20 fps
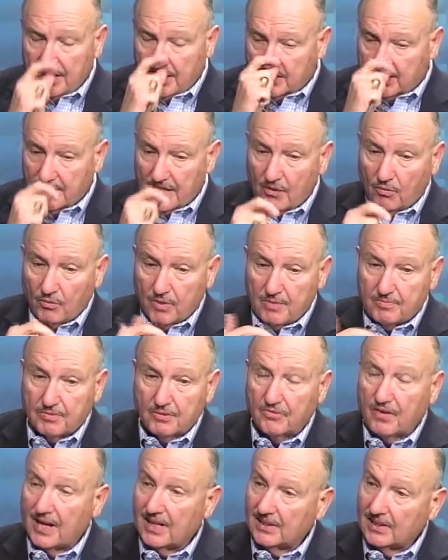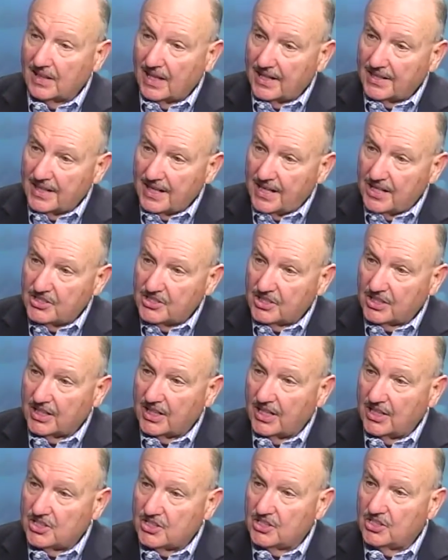is that we provide a lot of
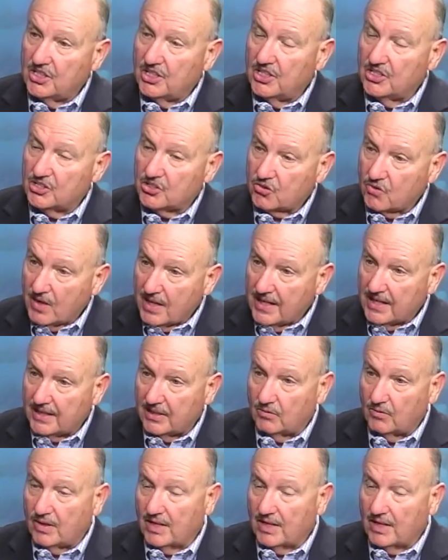education and training.